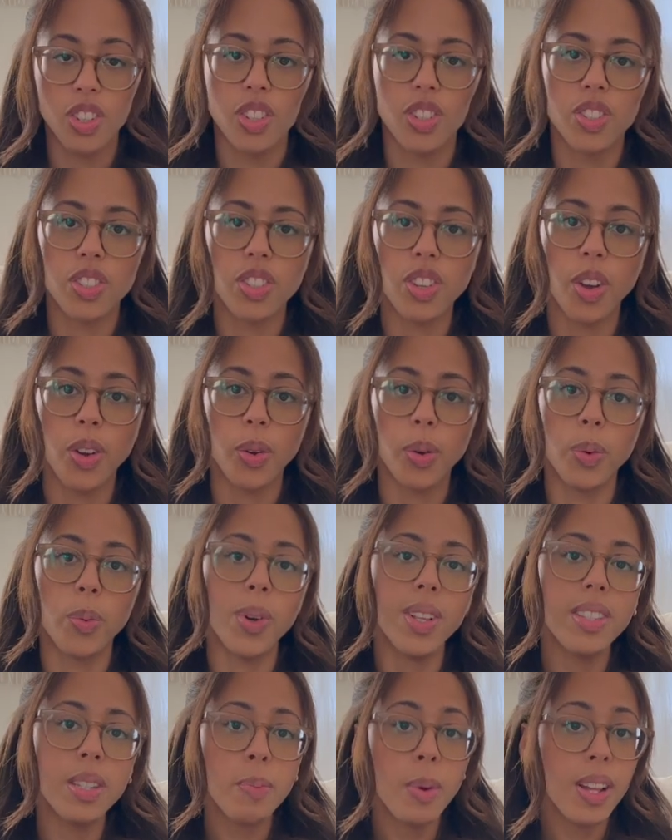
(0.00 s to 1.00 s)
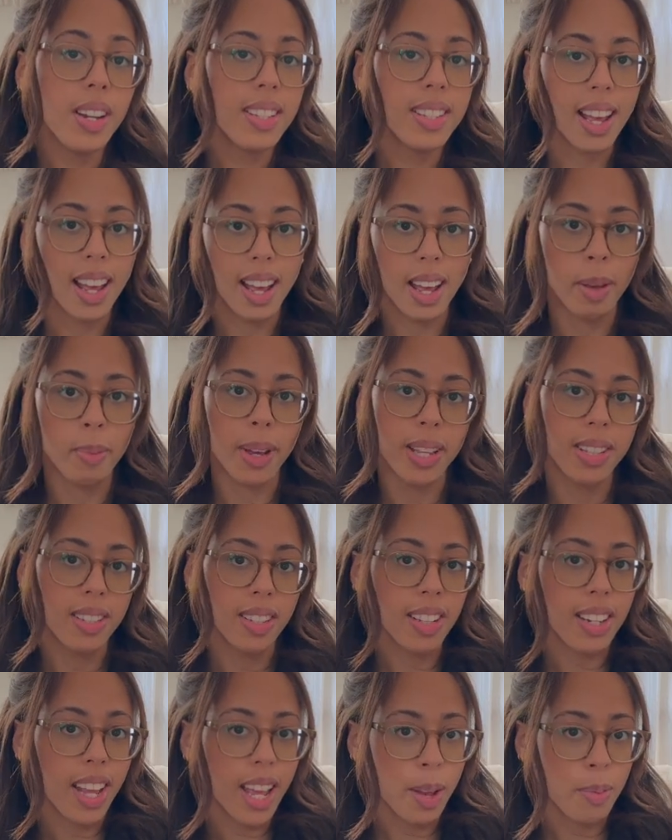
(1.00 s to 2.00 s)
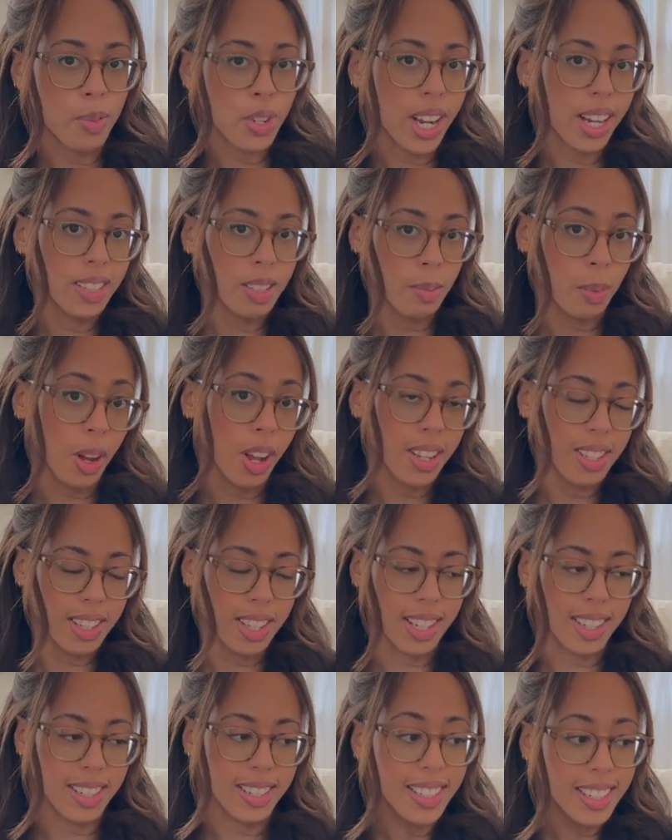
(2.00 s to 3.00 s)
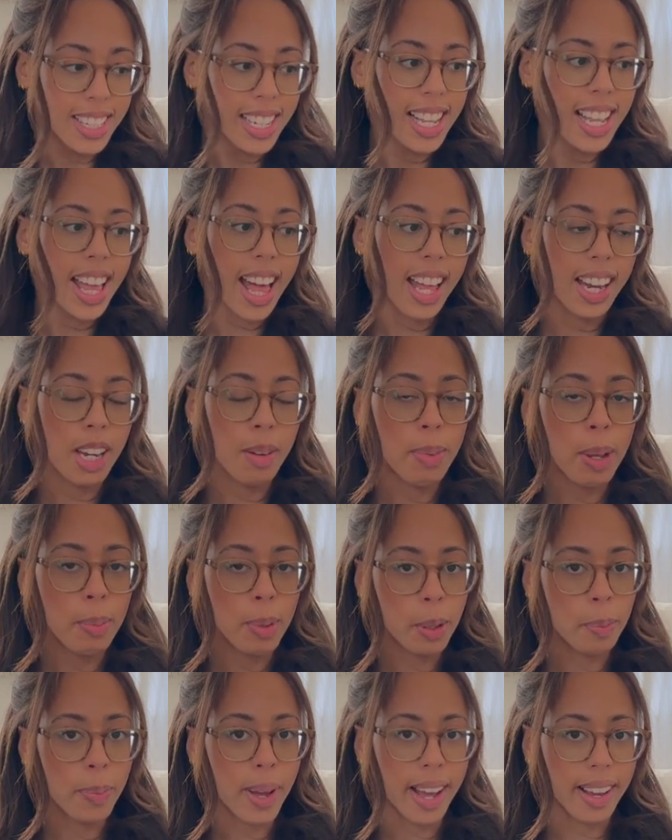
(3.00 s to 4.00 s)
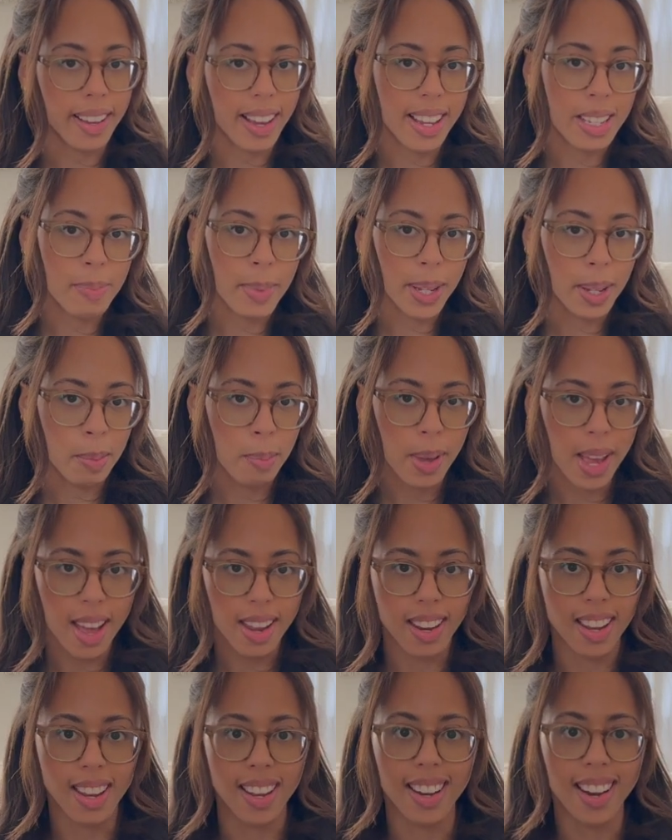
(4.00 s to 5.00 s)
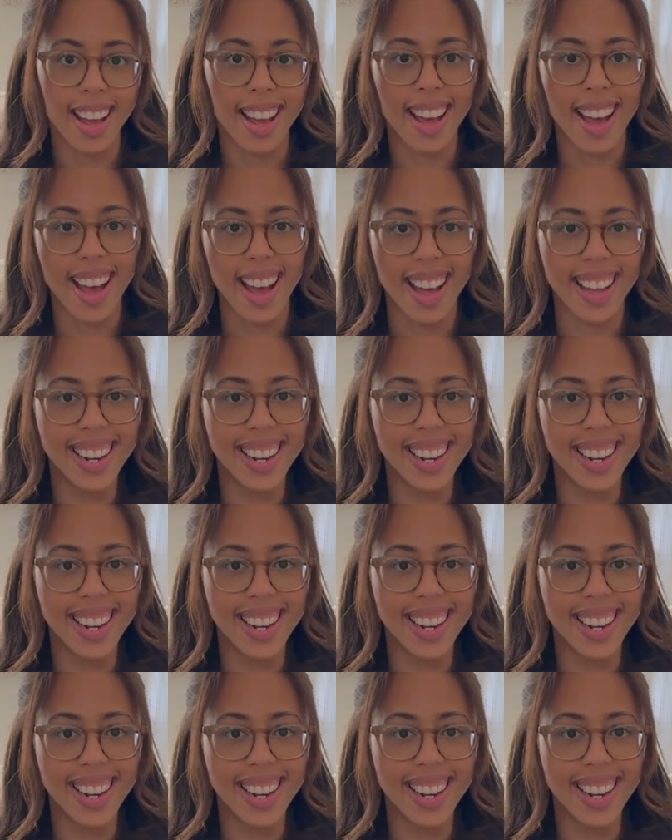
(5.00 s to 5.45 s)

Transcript: So once upon a time, I took an Amtrak to Boston, and in my book bag as my companion, I had